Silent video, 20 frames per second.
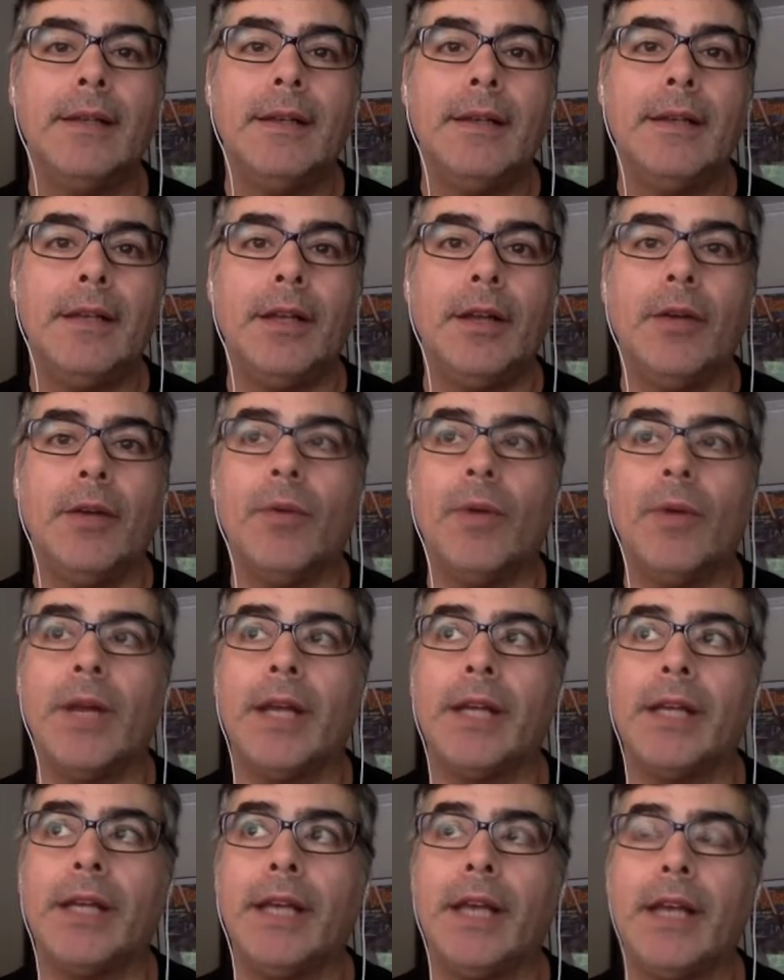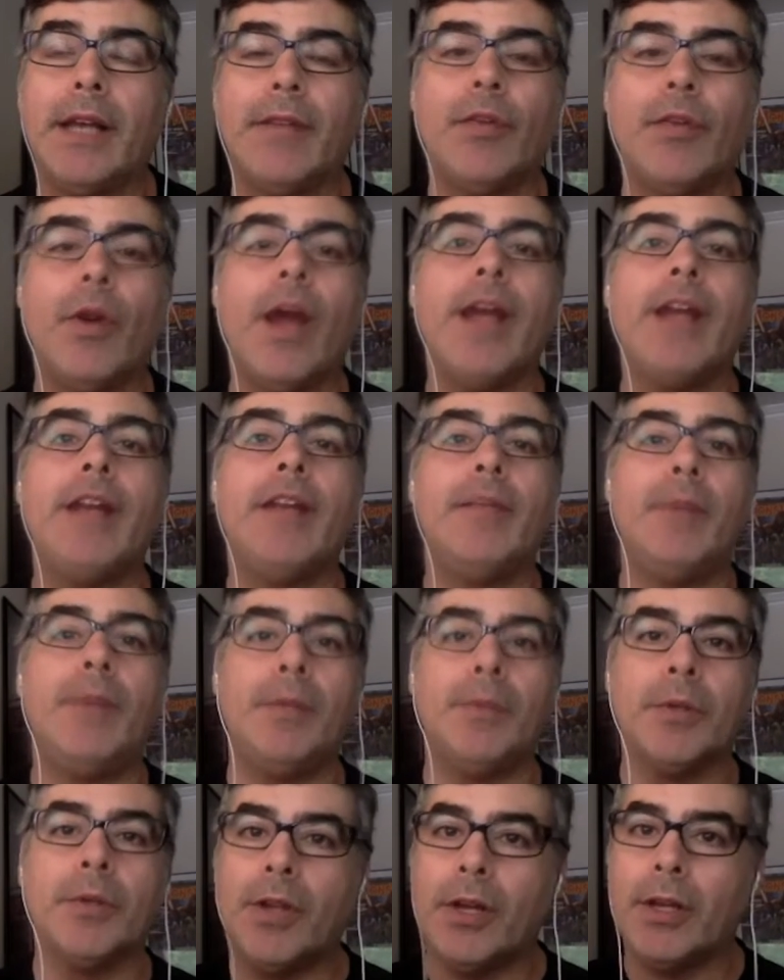when I can get a variety of
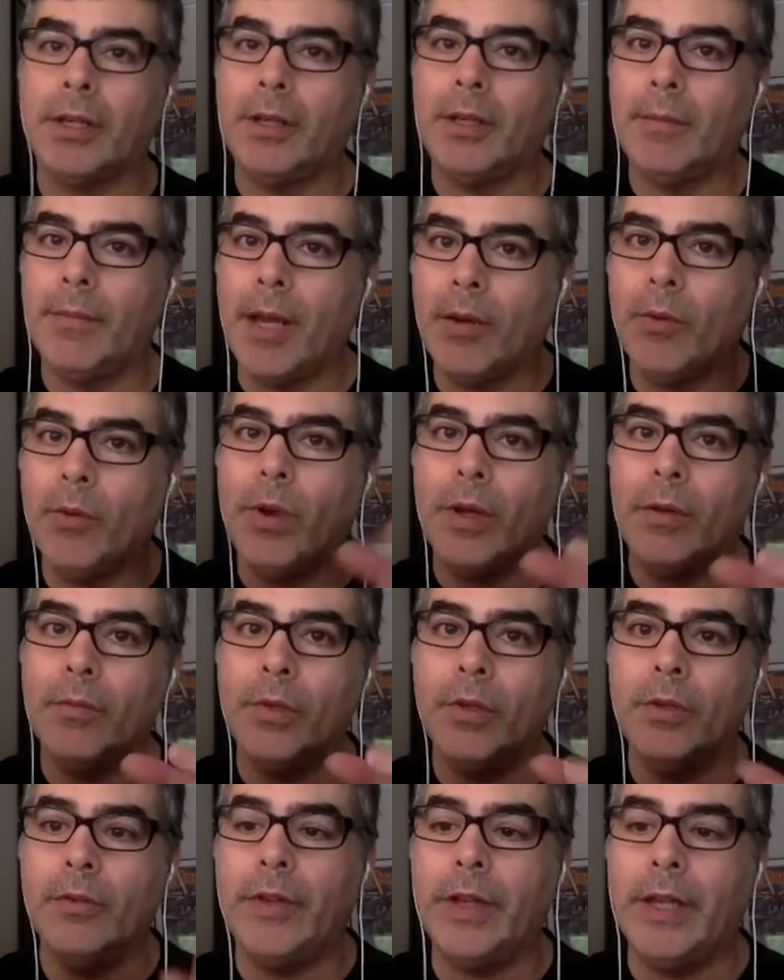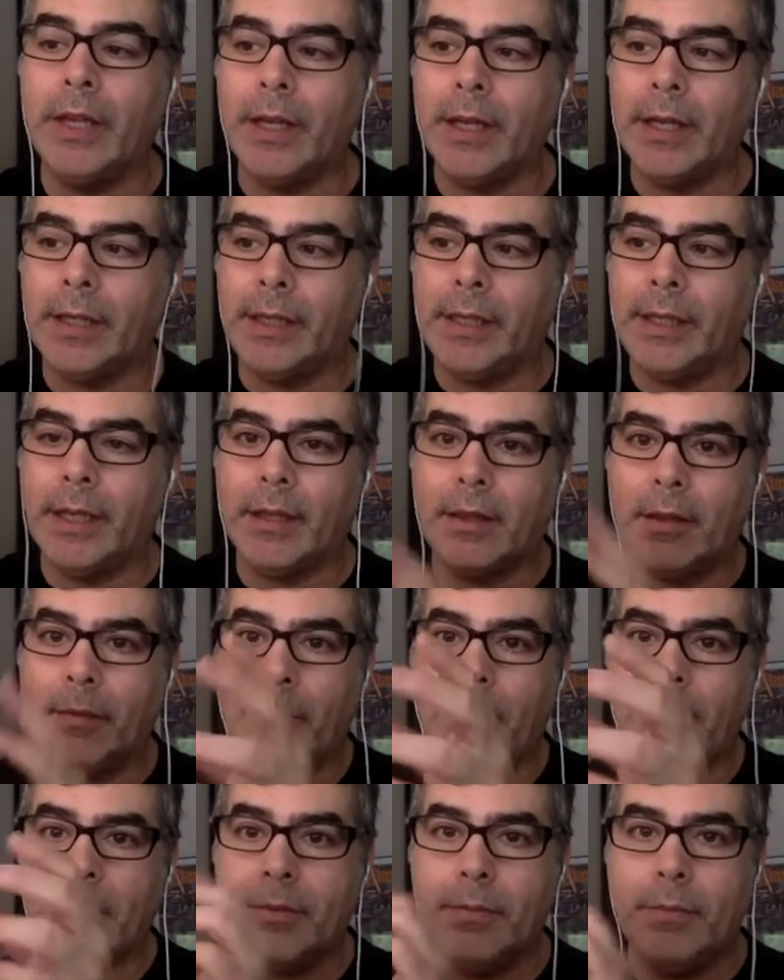people talking about one movie and I can get the
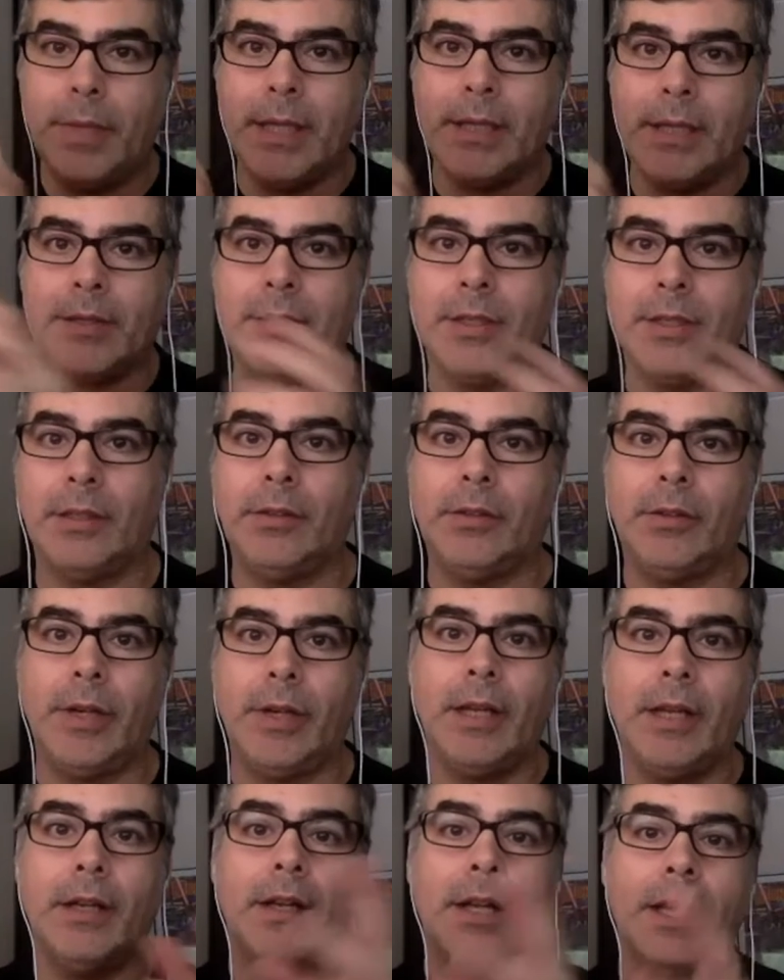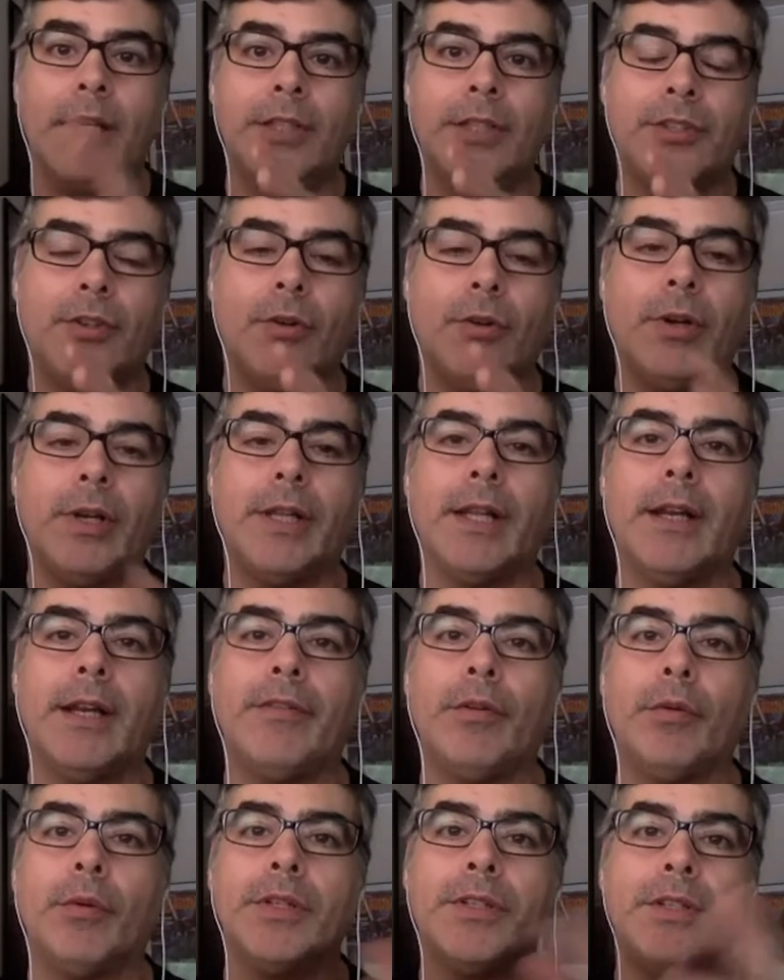best bits and create a nice story that
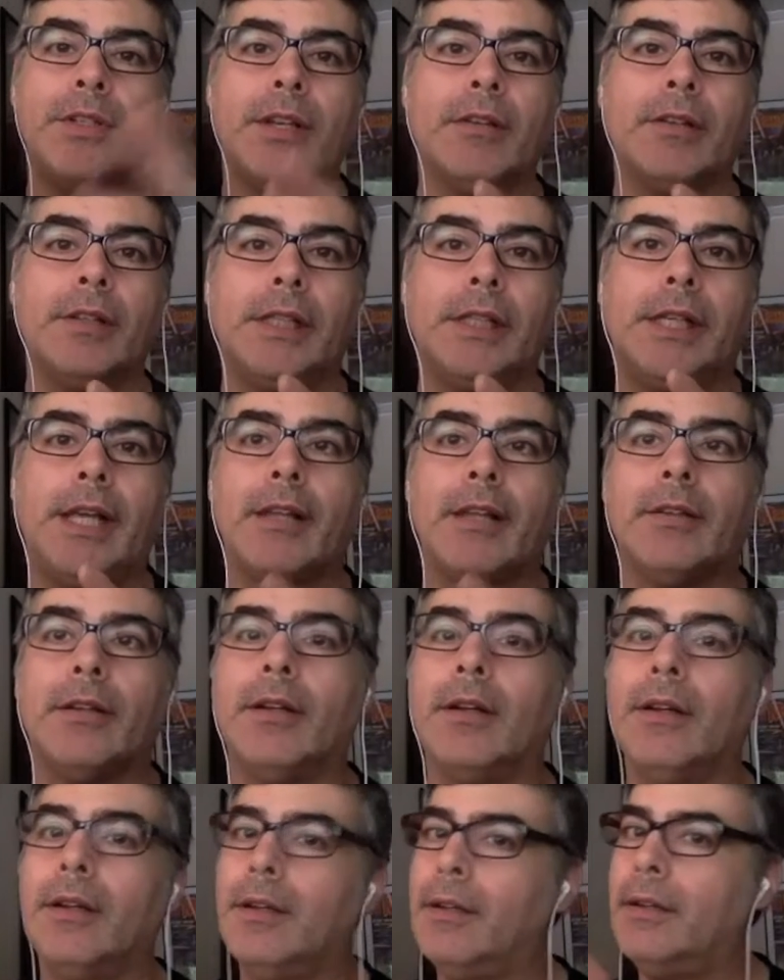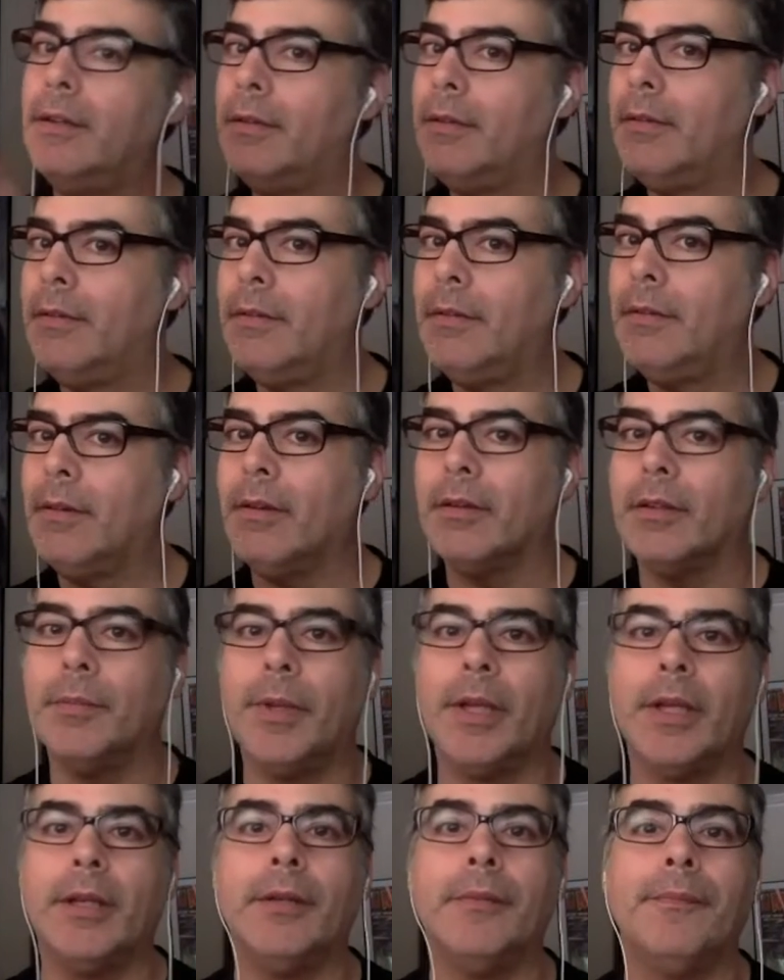everyone's telling together, all the
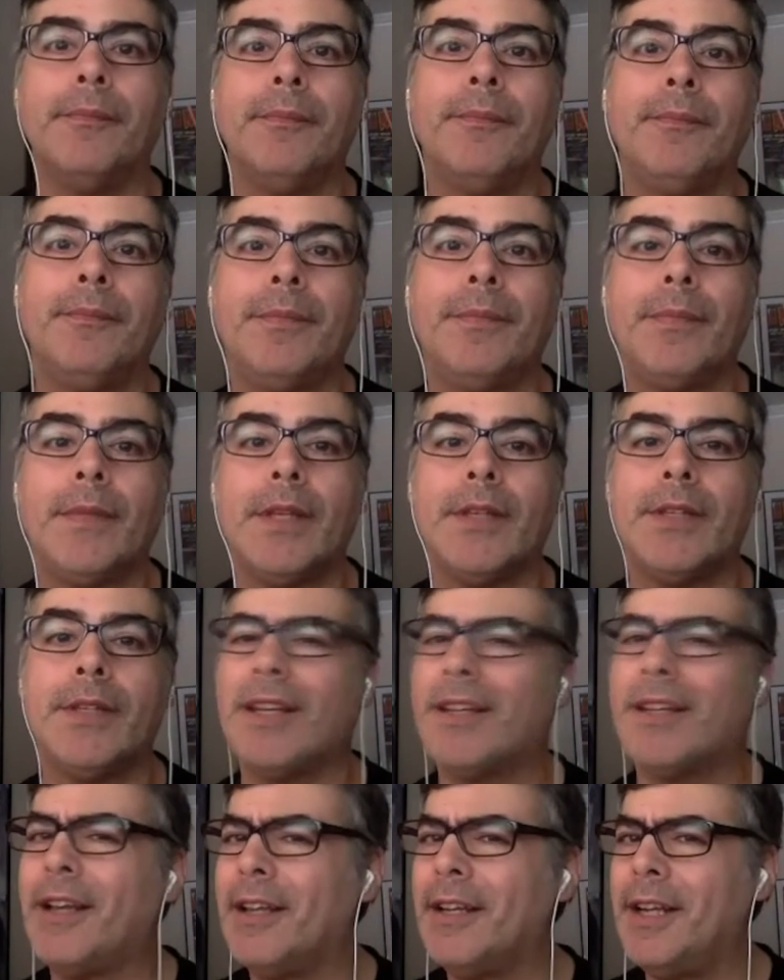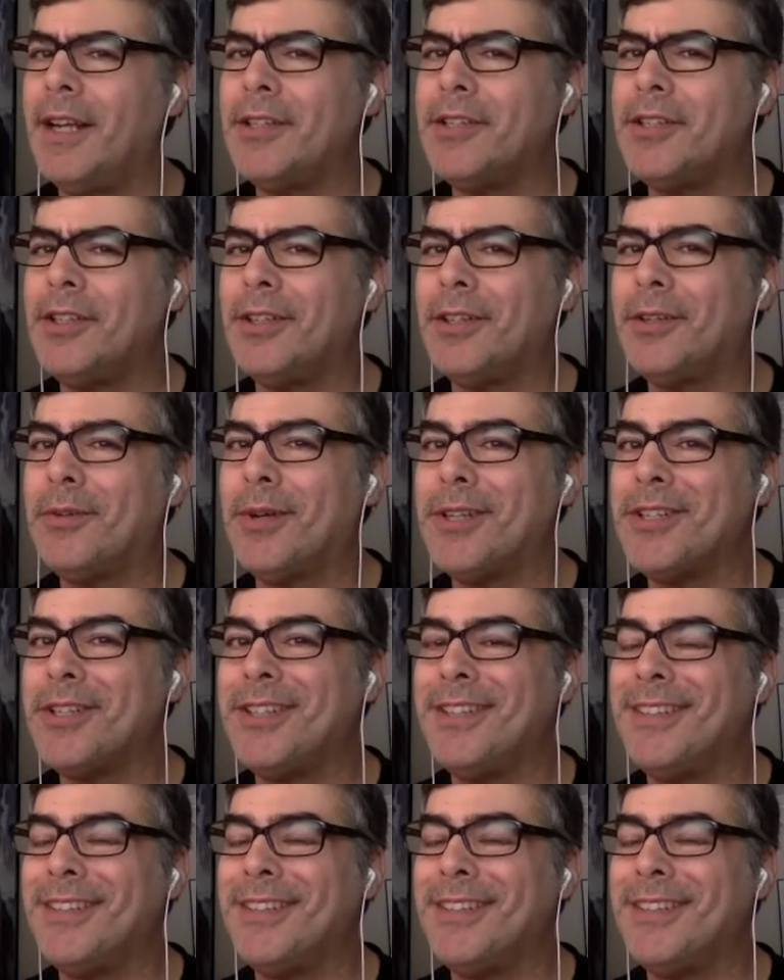better. Does that kind of answer your question?